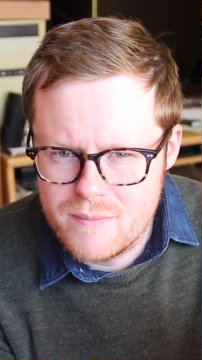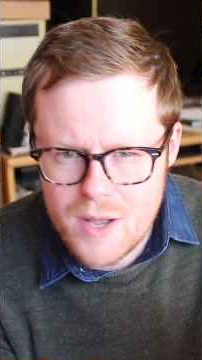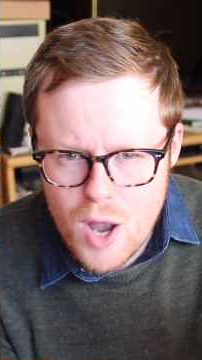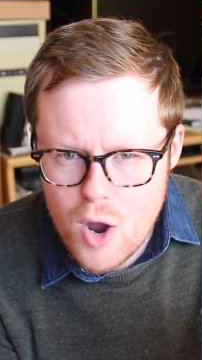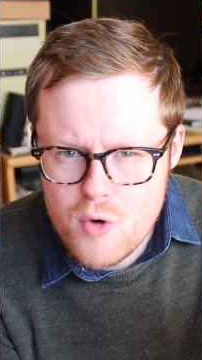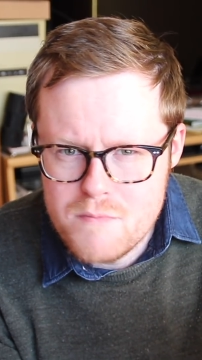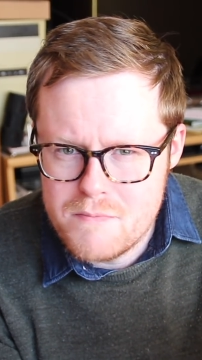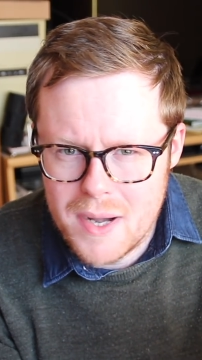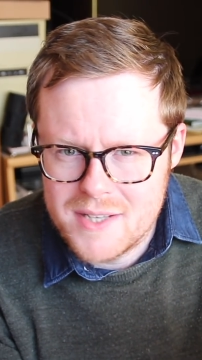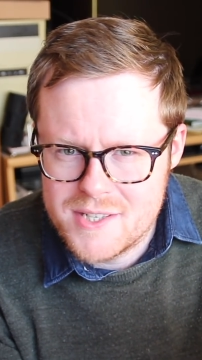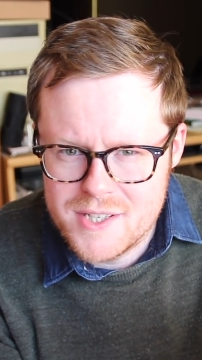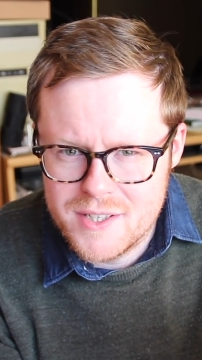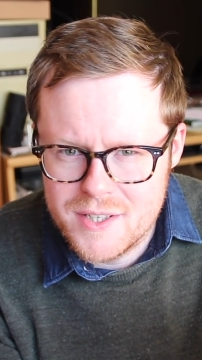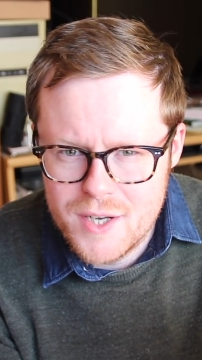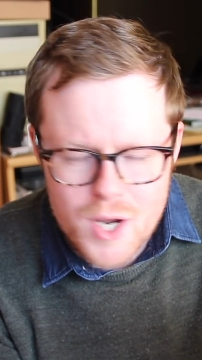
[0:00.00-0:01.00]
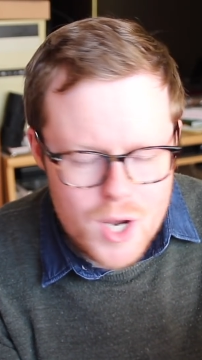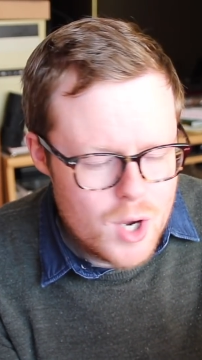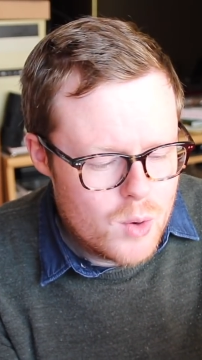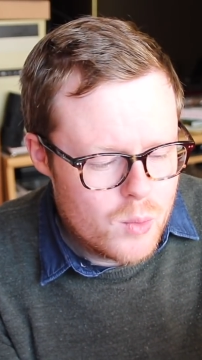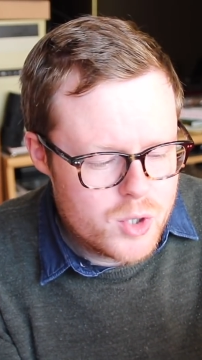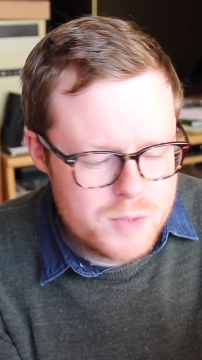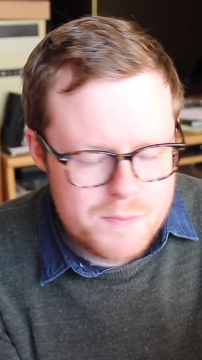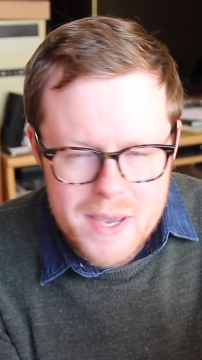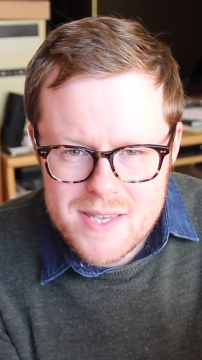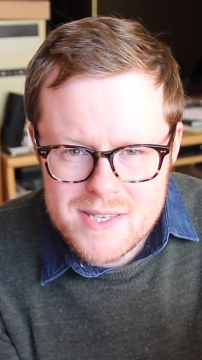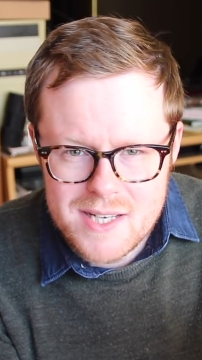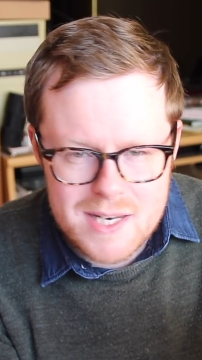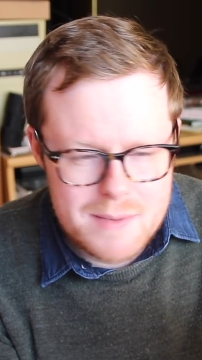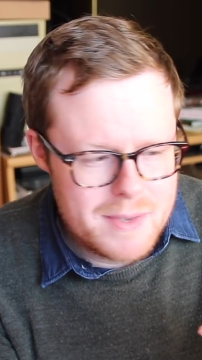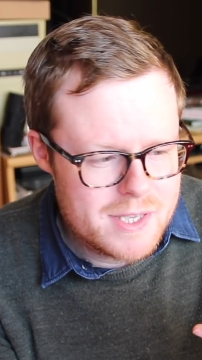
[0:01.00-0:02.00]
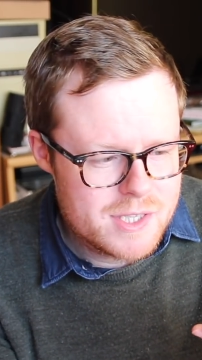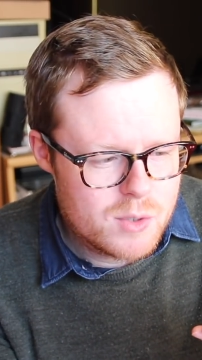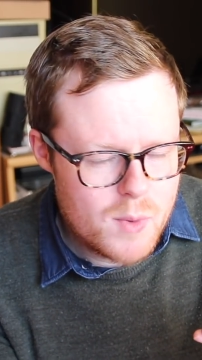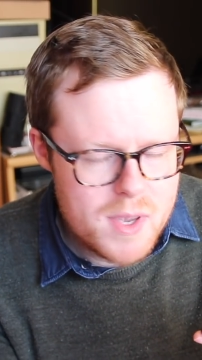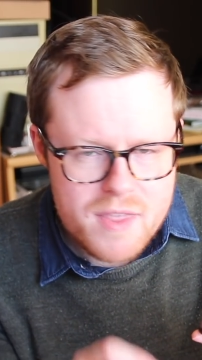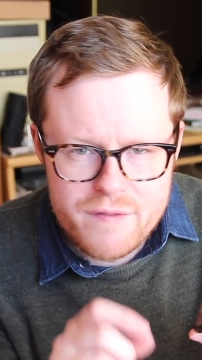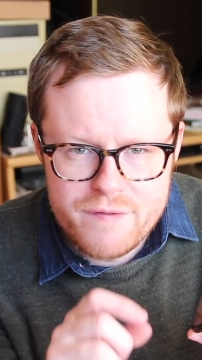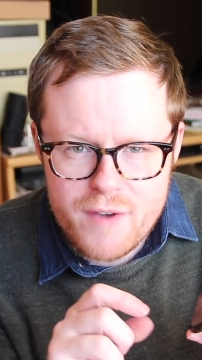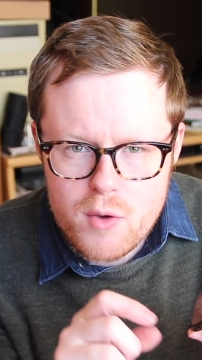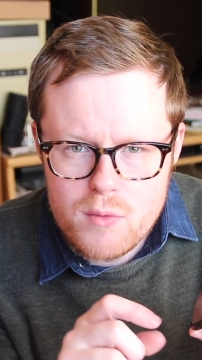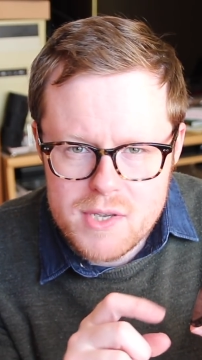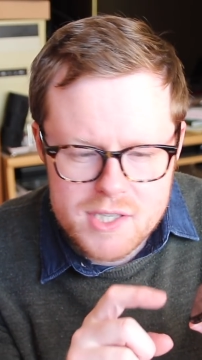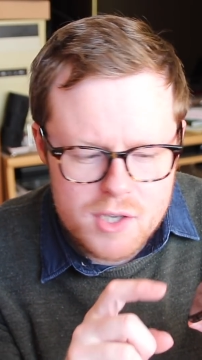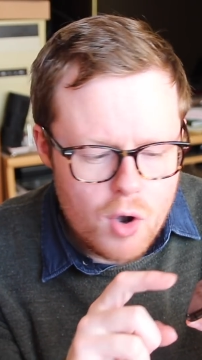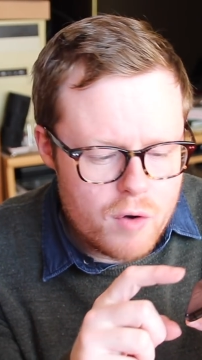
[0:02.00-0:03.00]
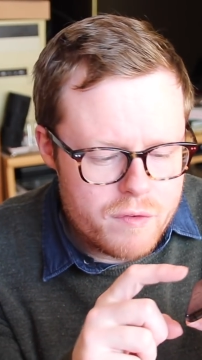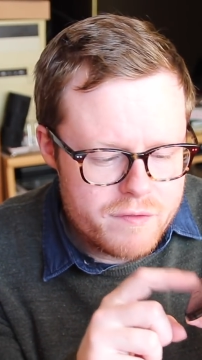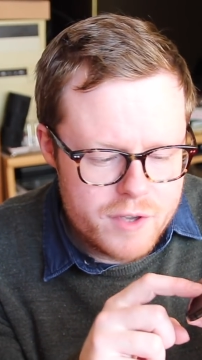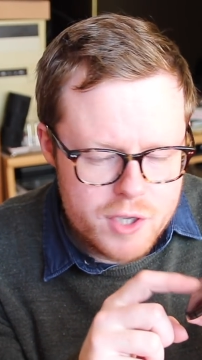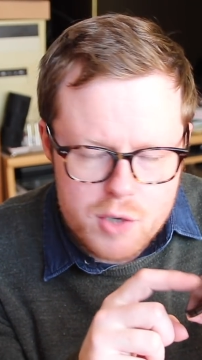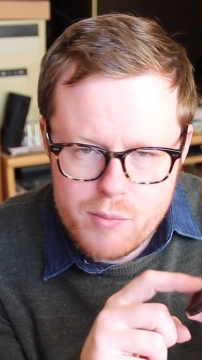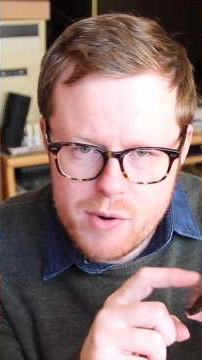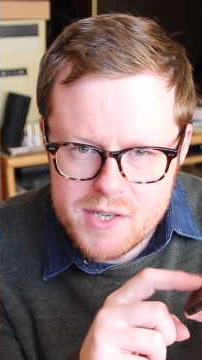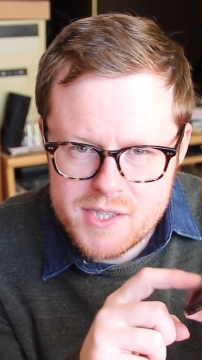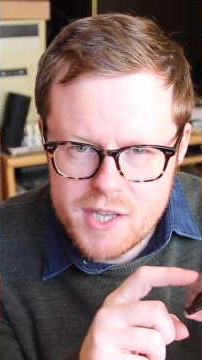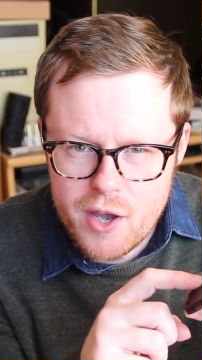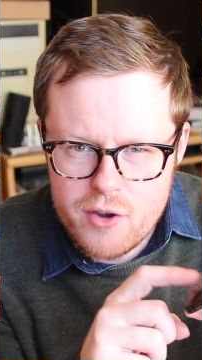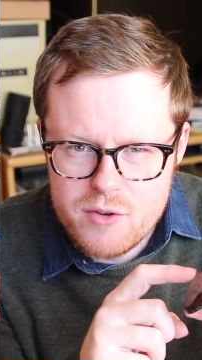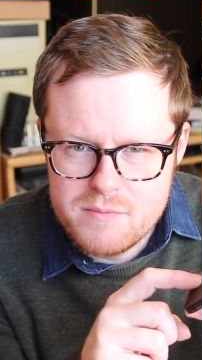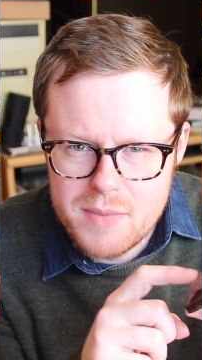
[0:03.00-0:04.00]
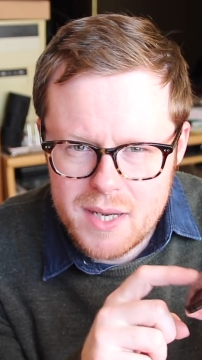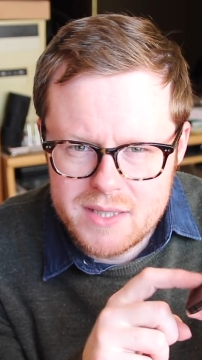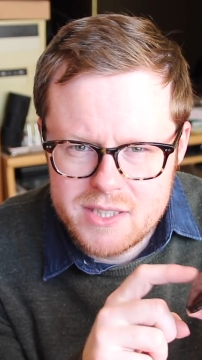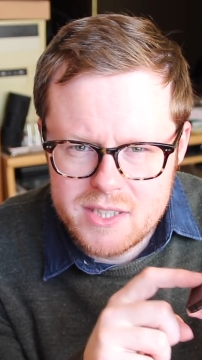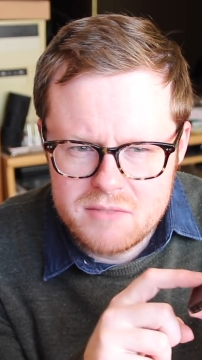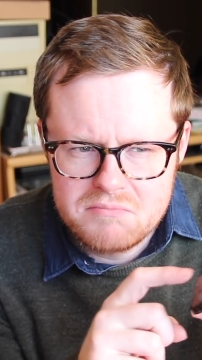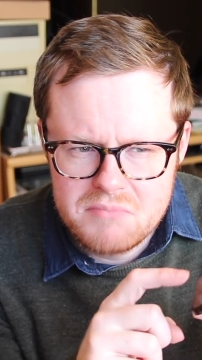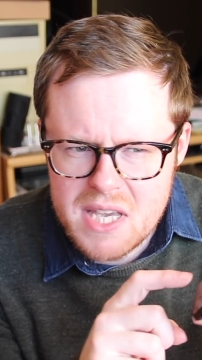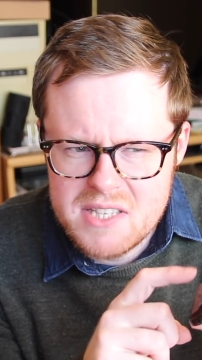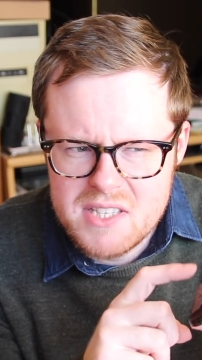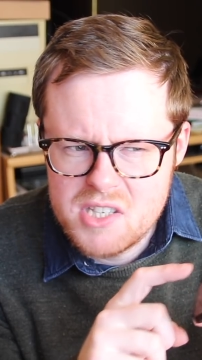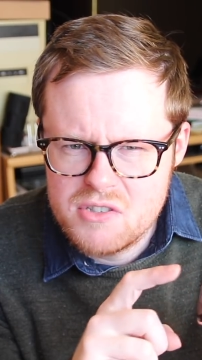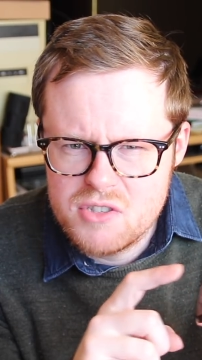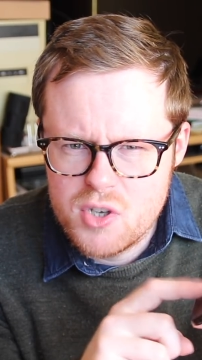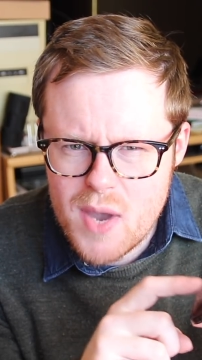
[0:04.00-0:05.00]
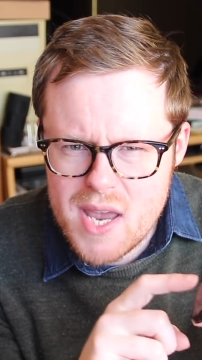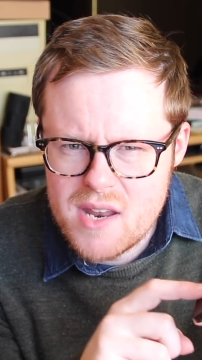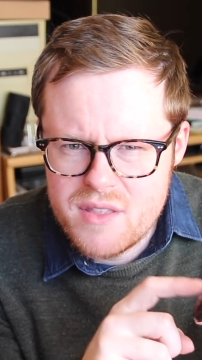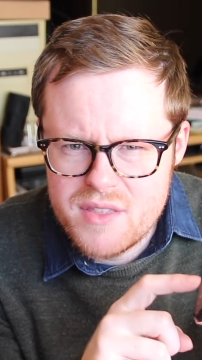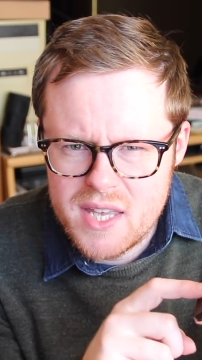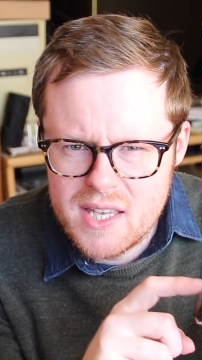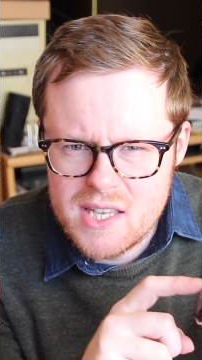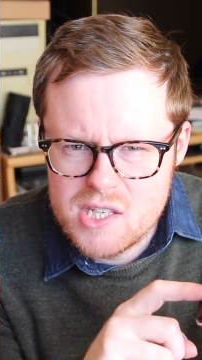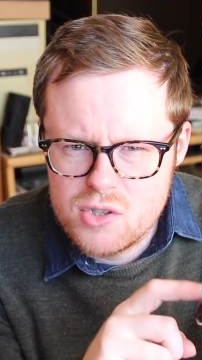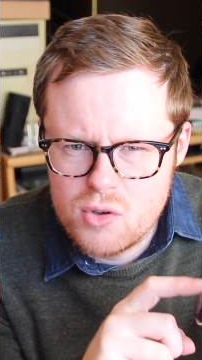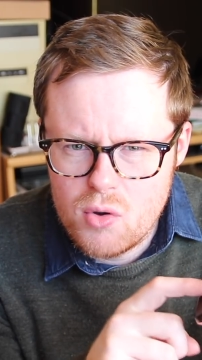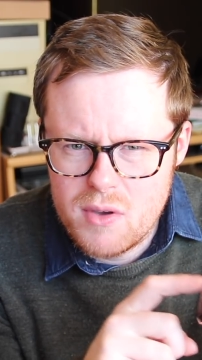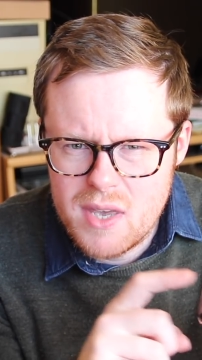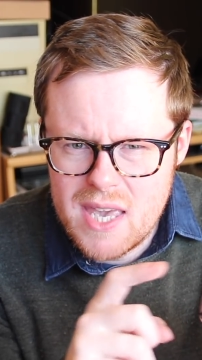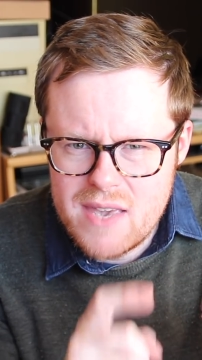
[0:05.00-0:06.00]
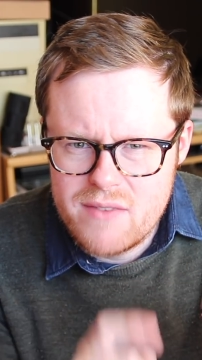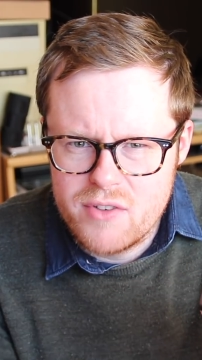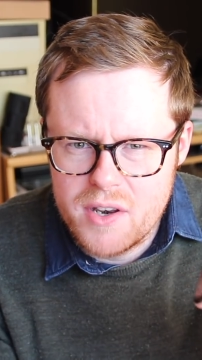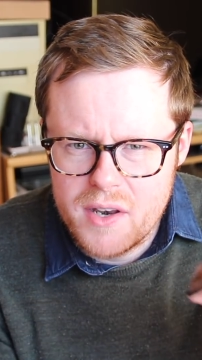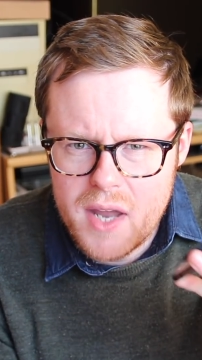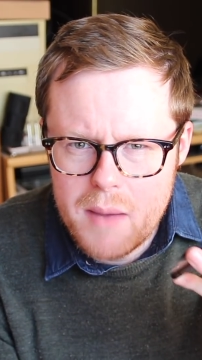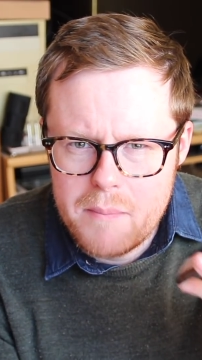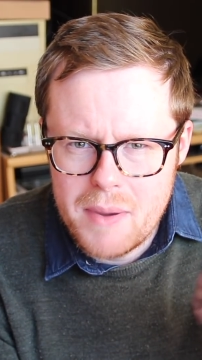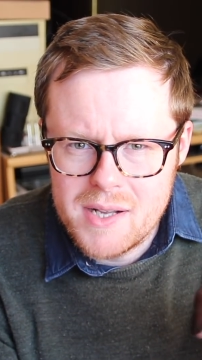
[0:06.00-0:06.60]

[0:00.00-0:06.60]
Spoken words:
home button, which basically means that when the phone is off and you press the home button, it doesn't do anything. It's not even a